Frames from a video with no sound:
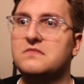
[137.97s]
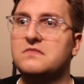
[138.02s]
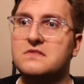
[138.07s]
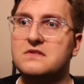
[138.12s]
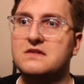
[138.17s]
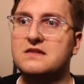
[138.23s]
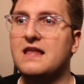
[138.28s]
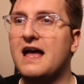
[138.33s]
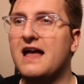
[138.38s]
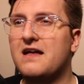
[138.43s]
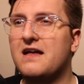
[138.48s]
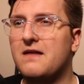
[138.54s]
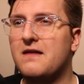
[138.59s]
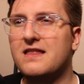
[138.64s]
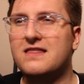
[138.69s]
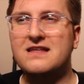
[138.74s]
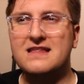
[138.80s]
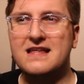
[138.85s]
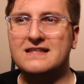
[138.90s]

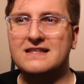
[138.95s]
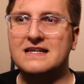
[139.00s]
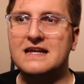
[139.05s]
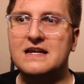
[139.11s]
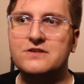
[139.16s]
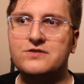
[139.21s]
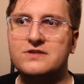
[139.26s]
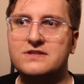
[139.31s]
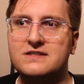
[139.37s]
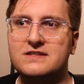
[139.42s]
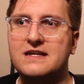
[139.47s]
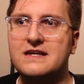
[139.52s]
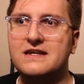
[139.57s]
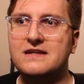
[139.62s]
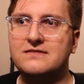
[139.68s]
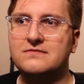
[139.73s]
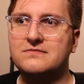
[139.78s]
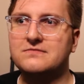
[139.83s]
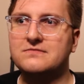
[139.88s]
I think that's
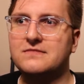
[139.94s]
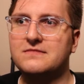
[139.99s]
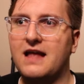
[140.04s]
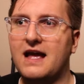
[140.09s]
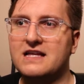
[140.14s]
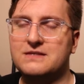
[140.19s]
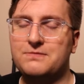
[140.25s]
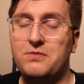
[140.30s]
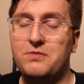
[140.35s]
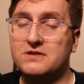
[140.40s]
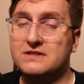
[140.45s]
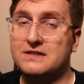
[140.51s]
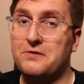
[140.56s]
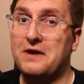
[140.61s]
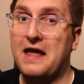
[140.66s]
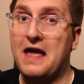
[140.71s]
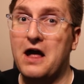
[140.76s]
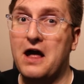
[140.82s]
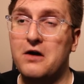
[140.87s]
interesting. I suppose that
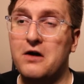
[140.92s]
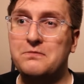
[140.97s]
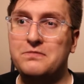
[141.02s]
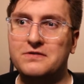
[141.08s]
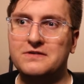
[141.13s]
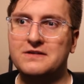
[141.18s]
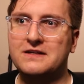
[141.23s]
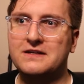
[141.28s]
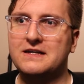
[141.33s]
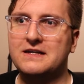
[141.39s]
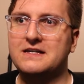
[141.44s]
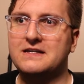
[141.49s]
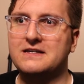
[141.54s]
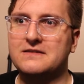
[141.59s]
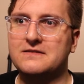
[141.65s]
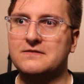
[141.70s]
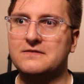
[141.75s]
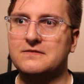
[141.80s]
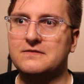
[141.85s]
would help.
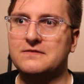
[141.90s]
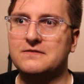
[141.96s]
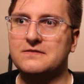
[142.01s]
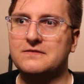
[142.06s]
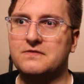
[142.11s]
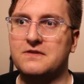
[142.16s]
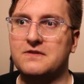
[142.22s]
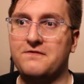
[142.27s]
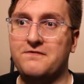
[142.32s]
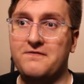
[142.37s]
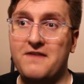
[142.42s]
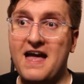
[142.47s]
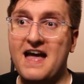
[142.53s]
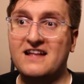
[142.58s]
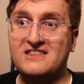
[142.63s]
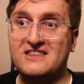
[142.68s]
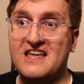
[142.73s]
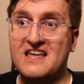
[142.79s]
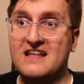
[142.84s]
The
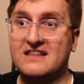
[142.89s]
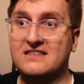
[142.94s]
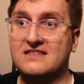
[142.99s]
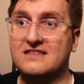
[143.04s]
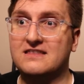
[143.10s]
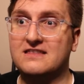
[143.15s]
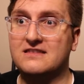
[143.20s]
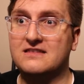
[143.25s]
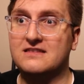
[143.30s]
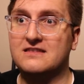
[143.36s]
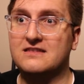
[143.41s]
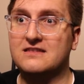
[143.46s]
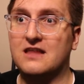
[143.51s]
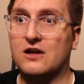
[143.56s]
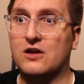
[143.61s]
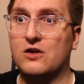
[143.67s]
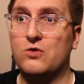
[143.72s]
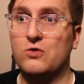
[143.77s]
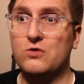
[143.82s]
fact that the
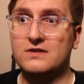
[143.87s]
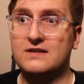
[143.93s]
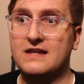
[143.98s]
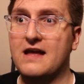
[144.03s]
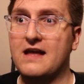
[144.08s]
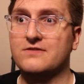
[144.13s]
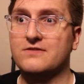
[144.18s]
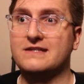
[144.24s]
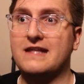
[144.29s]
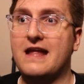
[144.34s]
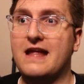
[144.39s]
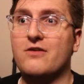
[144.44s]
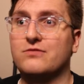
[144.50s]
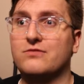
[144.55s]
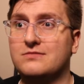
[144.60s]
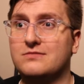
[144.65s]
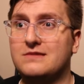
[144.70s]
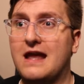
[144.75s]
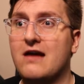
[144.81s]
cooldown's now
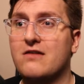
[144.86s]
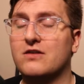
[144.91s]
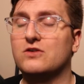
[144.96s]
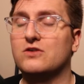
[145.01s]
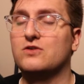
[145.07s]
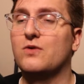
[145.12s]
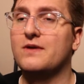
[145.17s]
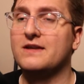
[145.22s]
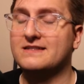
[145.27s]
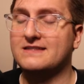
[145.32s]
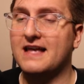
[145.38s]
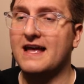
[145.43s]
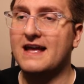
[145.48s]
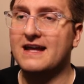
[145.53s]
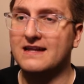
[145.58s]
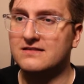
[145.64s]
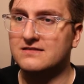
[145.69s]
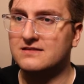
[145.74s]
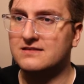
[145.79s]
down to 20
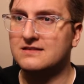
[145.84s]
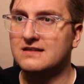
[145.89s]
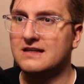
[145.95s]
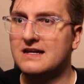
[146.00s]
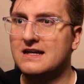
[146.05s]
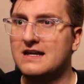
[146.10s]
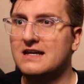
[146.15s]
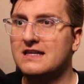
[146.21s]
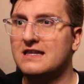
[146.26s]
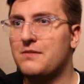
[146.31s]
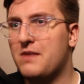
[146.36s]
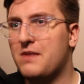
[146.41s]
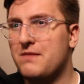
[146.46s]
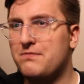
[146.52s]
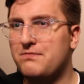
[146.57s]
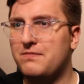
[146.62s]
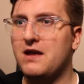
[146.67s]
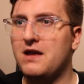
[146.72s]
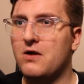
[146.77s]
seconds, that
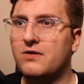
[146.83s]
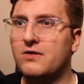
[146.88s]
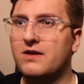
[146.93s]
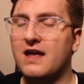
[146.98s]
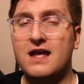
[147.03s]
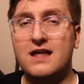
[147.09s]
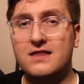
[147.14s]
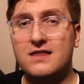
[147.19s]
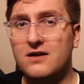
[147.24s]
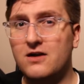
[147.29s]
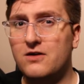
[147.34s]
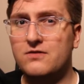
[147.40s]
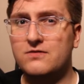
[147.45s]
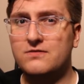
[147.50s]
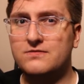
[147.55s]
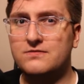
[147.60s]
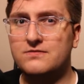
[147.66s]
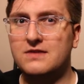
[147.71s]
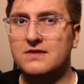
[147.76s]
might be okay
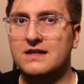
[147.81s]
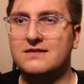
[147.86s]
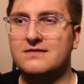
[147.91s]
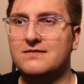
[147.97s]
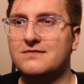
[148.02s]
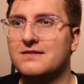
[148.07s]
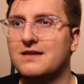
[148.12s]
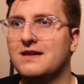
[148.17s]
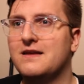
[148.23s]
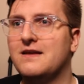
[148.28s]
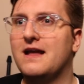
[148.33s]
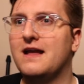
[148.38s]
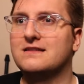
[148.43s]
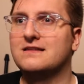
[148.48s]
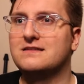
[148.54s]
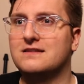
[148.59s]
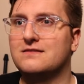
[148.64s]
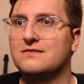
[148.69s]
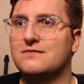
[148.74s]
though.
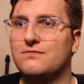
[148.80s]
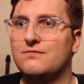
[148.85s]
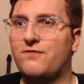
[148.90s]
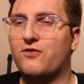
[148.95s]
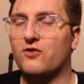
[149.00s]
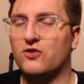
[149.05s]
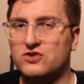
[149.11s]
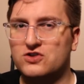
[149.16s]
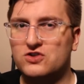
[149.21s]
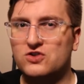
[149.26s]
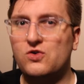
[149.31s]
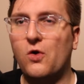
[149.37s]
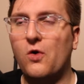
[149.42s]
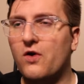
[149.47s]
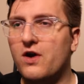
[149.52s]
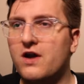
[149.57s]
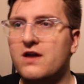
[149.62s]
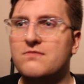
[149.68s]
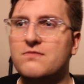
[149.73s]
It's for
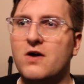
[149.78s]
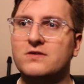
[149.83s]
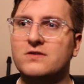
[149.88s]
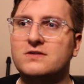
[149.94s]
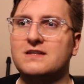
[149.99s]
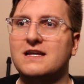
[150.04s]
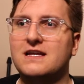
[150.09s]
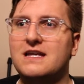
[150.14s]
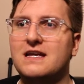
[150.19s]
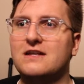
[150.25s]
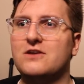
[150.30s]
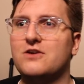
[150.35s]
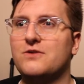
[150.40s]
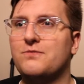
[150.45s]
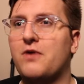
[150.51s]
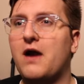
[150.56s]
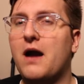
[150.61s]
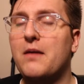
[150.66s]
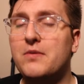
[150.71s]
scoring mostly, and you're
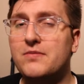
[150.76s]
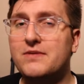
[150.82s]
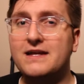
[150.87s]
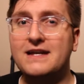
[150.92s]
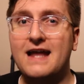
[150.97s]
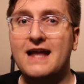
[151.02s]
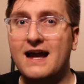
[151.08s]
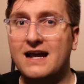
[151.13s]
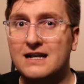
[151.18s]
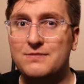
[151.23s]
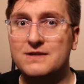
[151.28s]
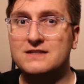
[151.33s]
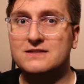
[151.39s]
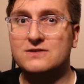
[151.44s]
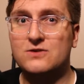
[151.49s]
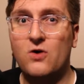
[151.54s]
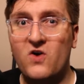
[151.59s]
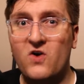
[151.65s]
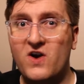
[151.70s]
probably not going to be
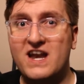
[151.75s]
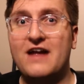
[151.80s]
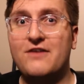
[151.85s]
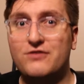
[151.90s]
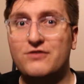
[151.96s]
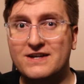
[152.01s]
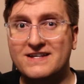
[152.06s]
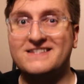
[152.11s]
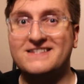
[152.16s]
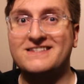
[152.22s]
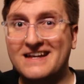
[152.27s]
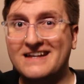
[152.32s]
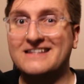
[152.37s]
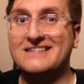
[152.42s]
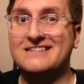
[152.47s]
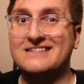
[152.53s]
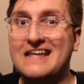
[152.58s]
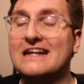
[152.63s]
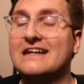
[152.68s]
scoring every
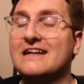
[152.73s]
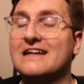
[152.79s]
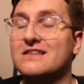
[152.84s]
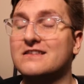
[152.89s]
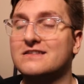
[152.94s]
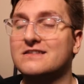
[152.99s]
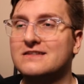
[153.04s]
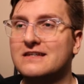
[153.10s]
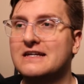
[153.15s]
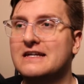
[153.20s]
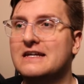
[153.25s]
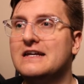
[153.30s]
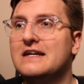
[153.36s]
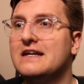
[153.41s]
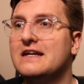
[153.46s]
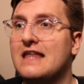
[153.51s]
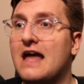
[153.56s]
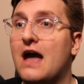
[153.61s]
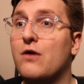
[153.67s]
6 seconds.
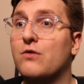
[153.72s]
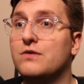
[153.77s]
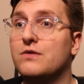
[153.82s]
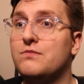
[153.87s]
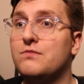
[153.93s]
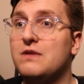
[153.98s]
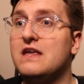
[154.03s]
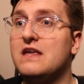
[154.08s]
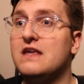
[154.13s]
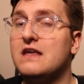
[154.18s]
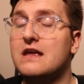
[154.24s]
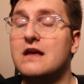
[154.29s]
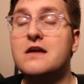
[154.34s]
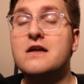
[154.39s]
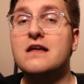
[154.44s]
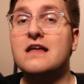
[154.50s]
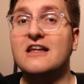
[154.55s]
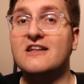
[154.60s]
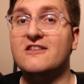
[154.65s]
That would be
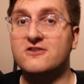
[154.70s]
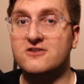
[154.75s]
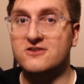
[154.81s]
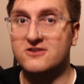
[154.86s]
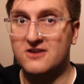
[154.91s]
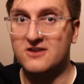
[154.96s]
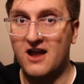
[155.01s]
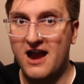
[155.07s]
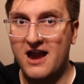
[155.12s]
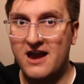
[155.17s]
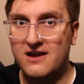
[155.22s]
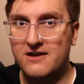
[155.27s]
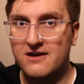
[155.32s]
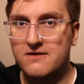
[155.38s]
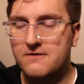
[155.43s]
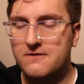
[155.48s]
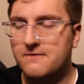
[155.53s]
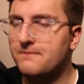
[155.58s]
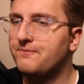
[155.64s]

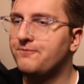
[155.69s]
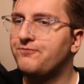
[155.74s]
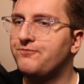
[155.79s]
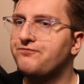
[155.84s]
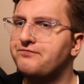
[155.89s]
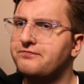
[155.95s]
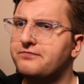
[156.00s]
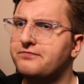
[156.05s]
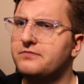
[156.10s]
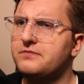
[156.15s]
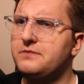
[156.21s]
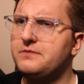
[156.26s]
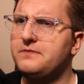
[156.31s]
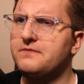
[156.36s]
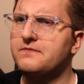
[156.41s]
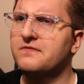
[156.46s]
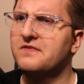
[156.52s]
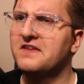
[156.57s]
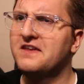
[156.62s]
insane.
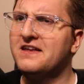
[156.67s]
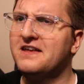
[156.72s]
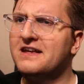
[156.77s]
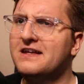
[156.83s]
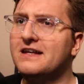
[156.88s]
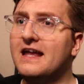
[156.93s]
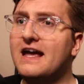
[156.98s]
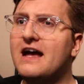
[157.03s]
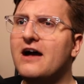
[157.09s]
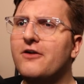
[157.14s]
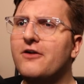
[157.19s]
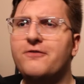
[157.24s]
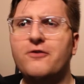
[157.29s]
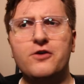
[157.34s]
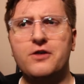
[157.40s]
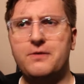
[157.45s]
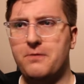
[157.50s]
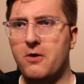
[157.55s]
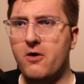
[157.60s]
Now
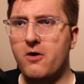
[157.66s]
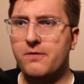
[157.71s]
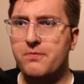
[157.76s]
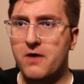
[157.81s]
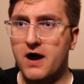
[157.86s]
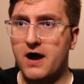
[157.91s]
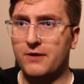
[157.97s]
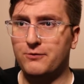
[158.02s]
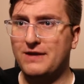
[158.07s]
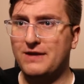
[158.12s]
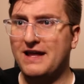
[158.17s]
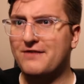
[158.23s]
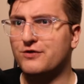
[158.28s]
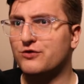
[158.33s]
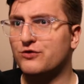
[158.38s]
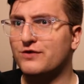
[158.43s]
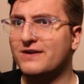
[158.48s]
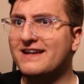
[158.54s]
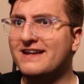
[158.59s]
for the Pokemon, we have
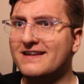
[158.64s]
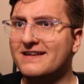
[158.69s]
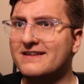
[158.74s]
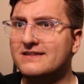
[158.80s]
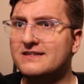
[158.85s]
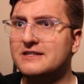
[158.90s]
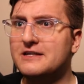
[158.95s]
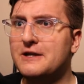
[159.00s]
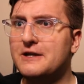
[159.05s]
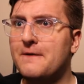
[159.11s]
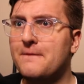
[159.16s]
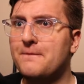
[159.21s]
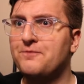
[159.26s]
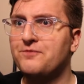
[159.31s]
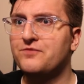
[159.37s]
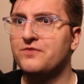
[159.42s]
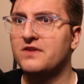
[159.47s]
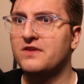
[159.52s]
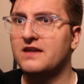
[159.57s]
Greedent.
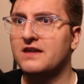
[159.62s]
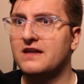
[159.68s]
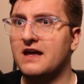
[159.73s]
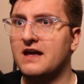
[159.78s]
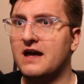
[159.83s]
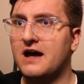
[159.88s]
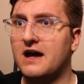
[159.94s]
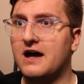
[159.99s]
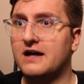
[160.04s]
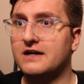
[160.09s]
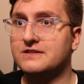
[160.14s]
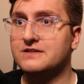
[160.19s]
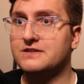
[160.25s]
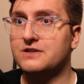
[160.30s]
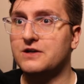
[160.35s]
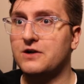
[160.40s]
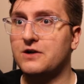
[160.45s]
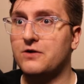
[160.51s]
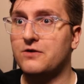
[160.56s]

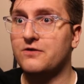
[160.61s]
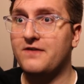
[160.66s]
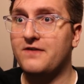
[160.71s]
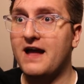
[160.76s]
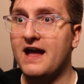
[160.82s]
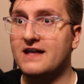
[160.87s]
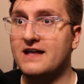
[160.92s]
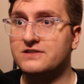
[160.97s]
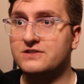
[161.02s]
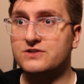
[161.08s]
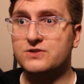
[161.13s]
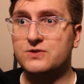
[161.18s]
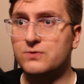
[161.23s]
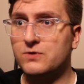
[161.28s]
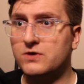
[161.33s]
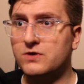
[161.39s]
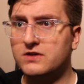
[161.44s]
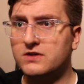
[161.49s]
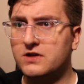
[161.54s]
So fast
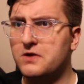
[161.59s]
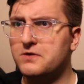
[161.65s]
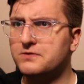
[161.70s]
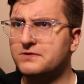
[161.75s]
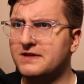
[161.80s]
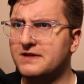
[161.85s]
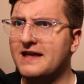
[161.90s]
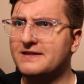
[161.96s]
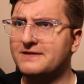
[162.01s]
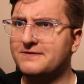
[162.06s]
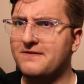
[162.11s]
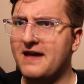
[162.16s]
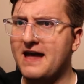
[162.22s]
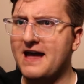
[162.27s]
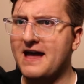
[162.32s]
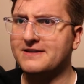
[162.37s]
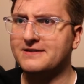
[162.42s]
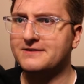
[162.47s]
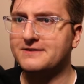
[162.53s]
squirrel goes less
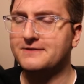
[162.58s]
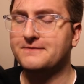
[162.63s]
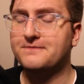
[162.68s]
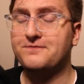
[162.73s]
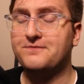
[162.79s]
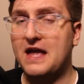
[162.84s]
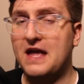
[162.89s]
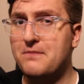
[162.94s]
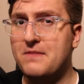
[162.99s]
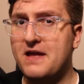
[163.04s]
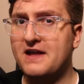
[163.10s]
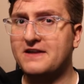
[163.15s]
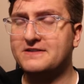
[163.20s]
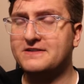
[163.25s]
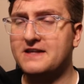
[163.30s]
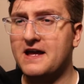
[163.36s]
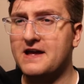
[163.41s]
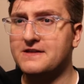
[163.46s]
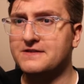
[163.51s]
fast. That makes
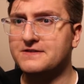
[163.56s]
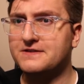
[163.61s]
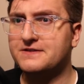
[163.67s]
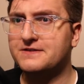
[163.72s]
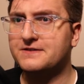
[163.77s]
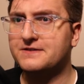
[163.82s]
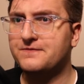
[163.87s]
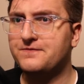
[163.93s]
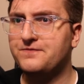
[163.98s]
sense.